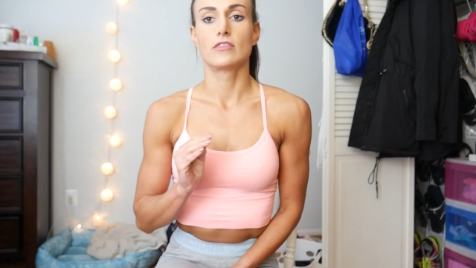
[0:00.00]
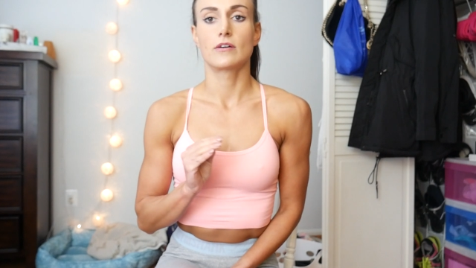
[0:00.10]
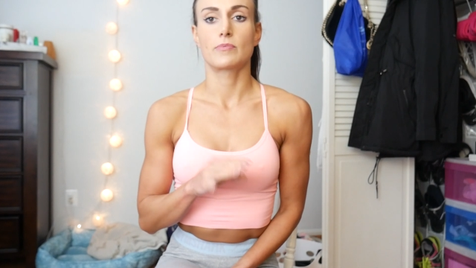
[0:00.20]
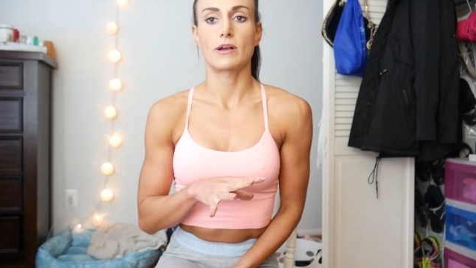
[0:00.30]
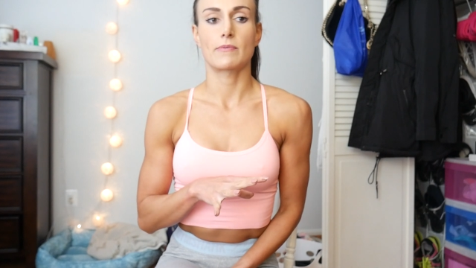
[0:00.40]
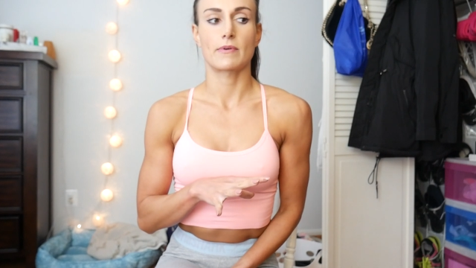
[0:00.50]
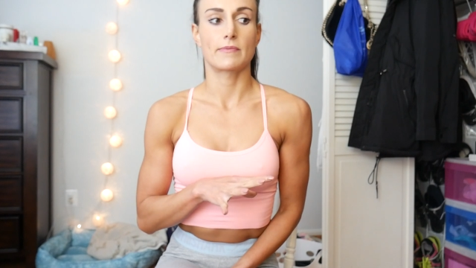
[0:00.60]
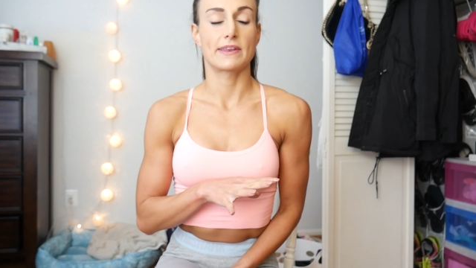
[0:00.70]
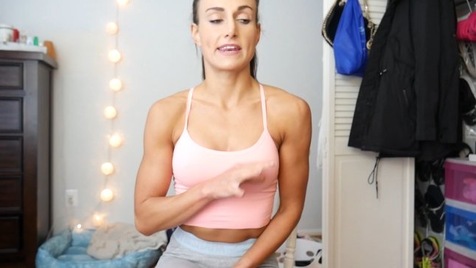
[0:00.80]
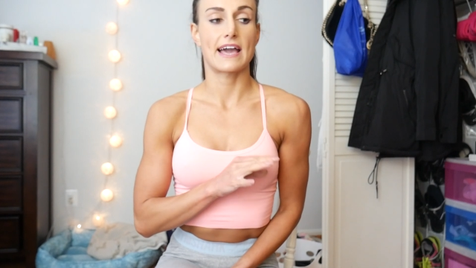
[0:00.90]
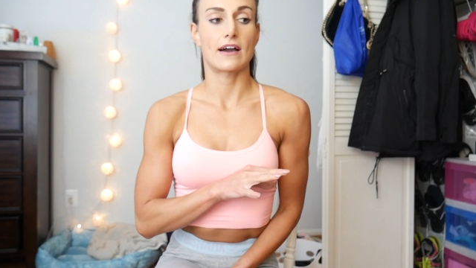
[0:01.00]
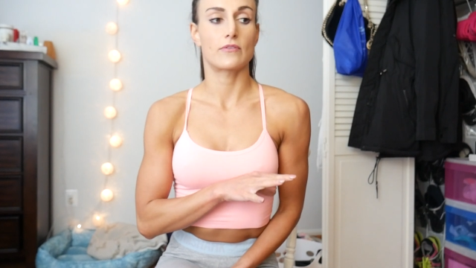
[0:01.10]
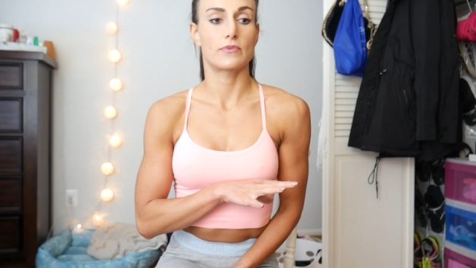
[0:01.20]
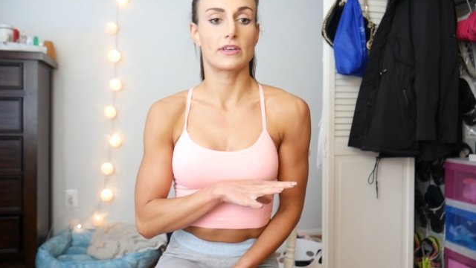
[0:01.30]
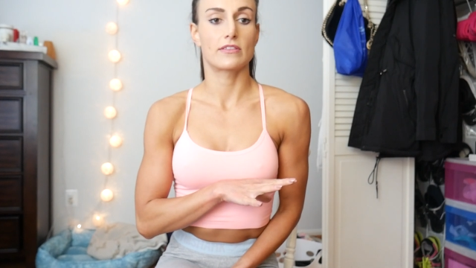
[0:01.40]
The prep I'm in
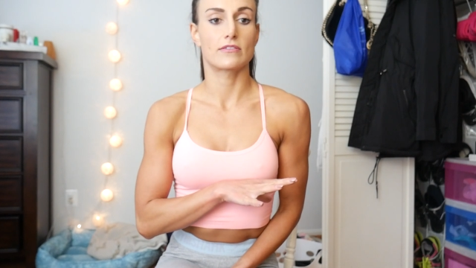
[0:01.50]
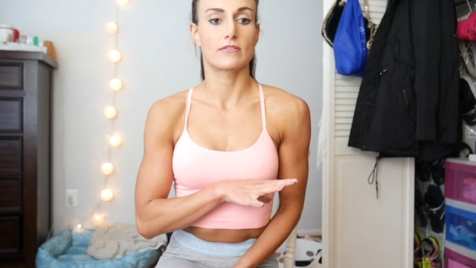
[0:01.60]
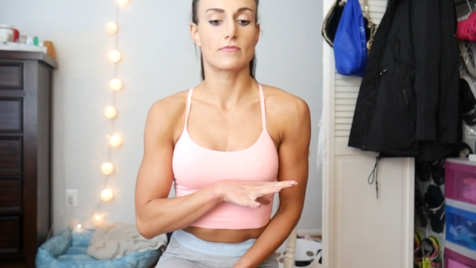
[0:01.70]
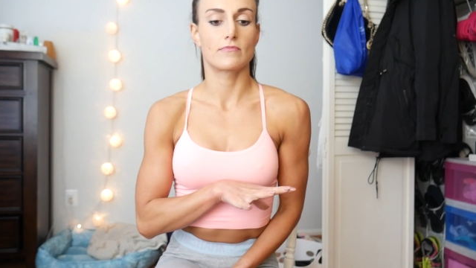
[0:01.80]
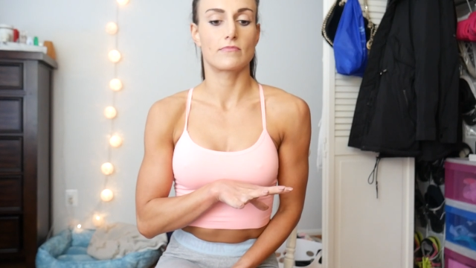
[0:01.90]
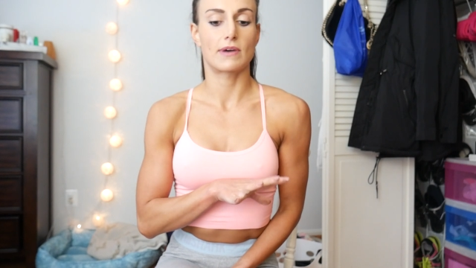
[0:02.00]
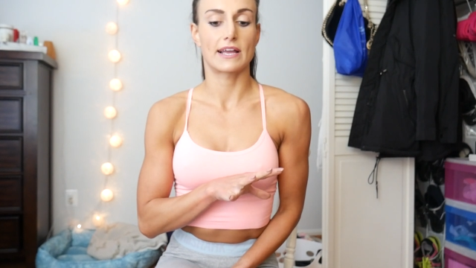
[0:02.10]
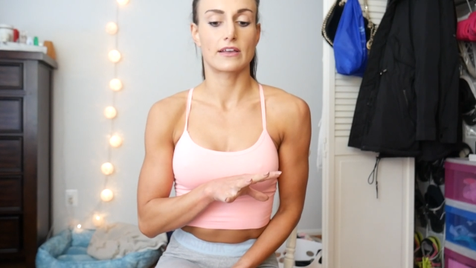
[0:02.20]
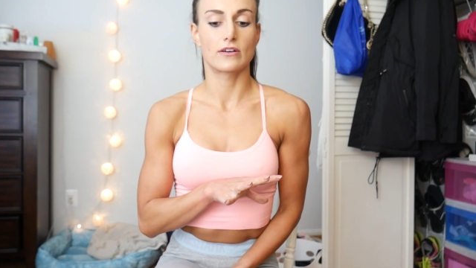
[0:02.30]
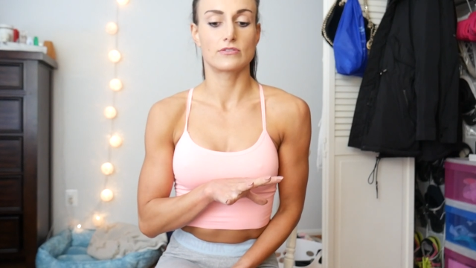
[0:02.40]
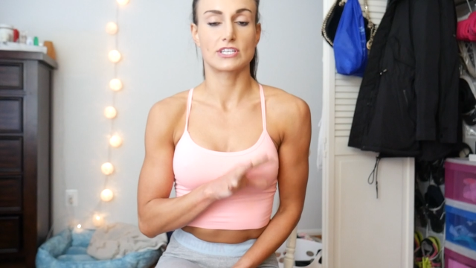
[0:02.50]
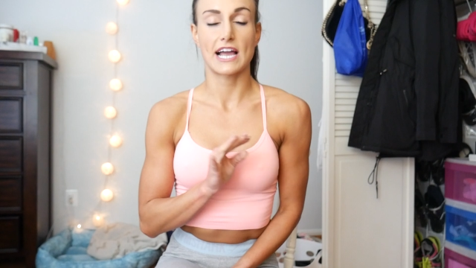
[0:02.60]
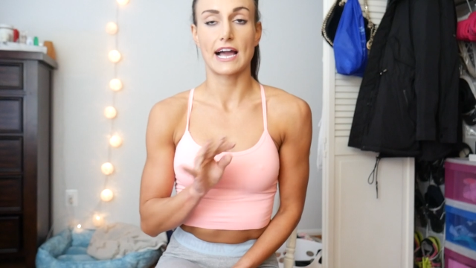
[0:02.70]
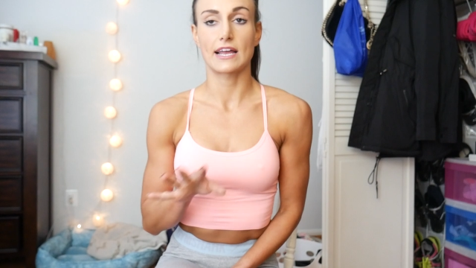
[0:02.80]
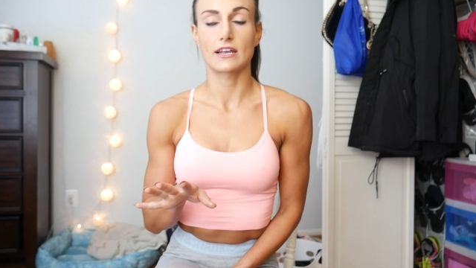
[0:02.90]
now with my coach
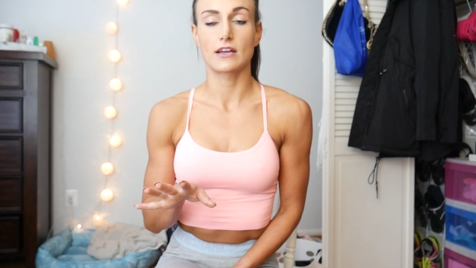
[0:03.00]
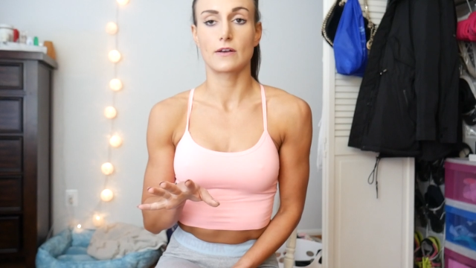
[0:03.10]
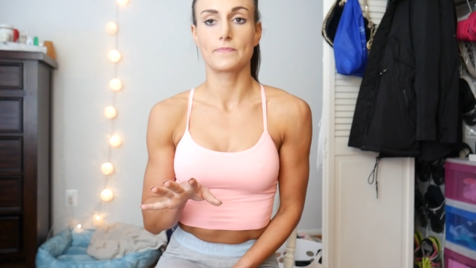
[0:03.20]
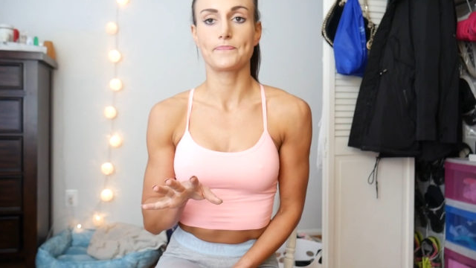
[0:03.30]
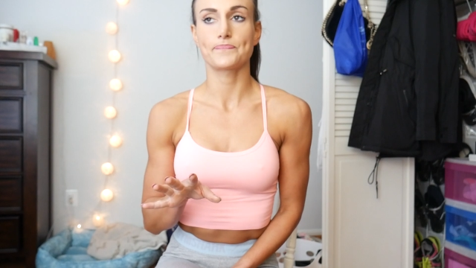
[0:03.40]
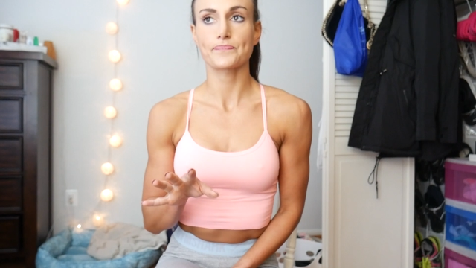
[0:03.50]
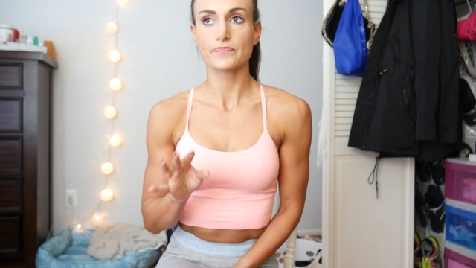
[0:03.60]
Adam,